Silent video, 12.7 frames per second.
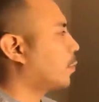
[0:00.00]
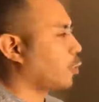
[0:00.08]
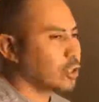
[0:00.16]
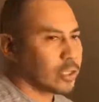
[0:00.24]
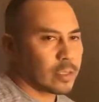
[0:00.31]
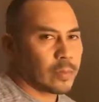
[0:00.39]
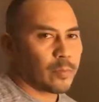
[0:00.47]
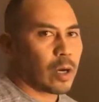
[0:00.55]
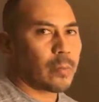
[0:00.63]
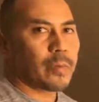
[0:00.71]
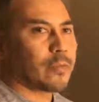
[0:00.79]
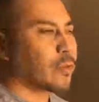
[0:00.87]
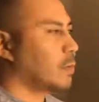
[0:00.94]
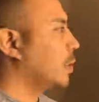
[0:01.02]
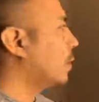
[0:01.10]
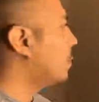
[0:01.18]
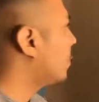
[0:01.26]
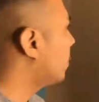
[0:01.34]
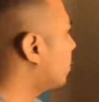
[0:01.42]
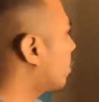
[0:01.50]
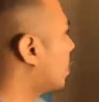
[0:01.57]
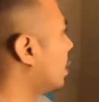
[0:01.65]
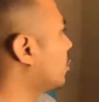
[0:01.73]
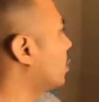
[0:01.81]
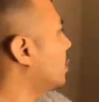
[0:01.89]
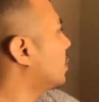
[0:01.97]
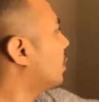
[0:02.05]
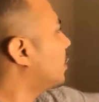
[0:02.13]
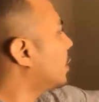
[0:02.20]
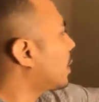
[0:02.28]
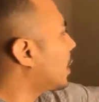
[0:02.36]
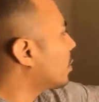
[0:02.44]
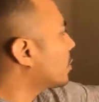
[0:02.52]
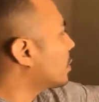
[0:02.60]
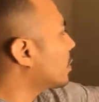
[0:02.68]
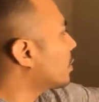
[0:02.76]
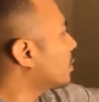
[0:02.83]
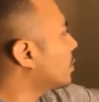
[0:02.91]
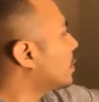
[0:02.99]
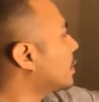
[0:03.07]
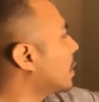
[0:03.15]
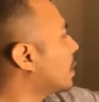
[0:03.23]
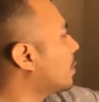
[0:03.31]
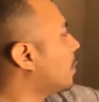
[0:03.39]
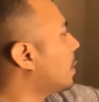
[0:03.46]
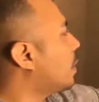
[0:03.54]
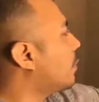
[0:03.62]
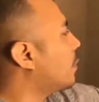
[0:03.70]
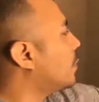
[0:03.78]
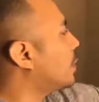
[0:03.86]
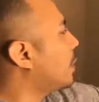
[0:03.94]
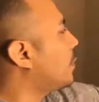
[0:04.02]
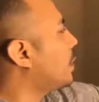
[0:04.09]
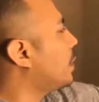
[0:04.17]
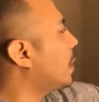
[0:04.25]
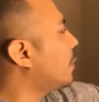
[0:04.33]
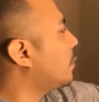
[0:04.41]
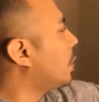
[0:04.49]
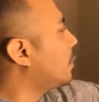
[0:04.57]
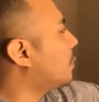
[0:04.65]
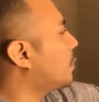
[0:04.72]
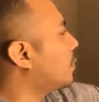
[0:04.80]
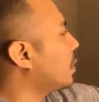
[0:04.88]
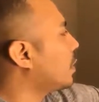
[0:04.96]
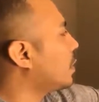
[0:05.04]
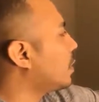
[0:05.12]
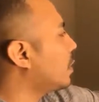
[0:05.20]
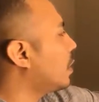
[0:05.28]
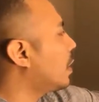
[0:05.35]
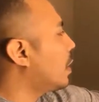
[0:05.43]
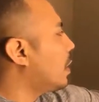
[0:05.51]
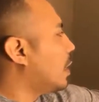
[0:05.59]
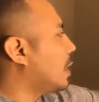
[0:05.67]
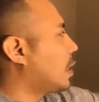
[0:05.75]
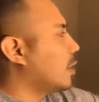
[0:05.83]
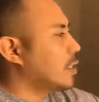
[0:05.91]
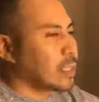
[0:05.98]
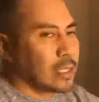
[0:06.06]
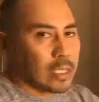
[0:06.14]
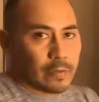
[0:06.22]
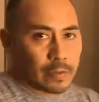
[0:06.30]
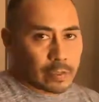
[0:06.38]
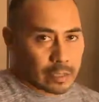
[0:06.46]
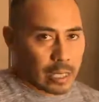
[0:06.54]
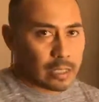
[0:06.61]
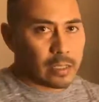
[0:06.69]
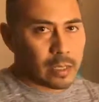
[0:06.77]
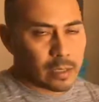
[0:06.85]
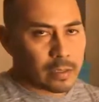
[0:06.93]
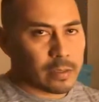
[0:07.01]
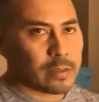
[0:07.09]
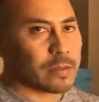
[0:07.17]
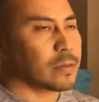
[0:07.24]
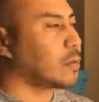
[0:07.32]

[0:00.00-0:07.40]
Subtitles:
purchase the property from him for $170,000. He's got a payoff of $79,515. Now he's gonna give us 90 days,